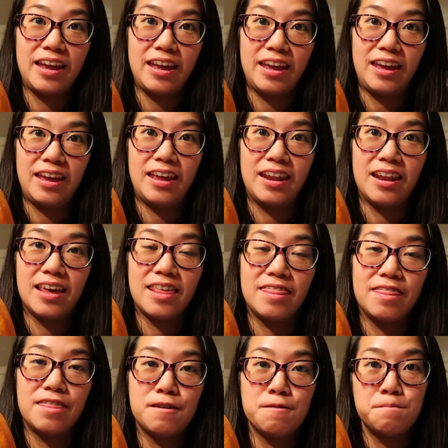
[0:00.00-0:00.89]

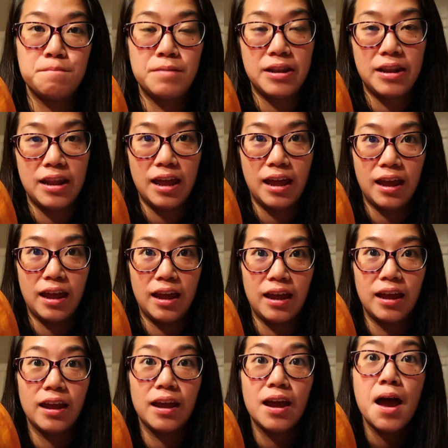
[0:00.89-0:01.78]
in the
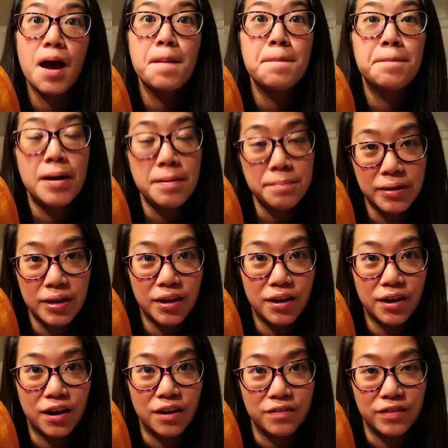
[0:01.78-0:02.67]
Mene
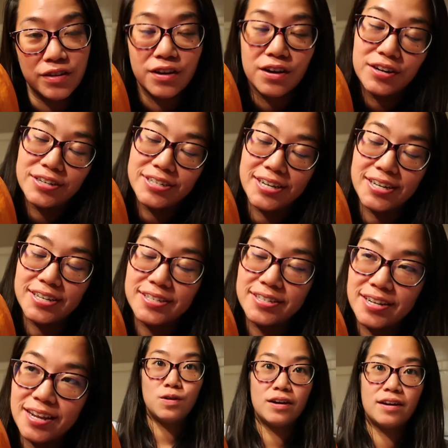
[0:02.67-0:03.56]
pumpkin carving contest.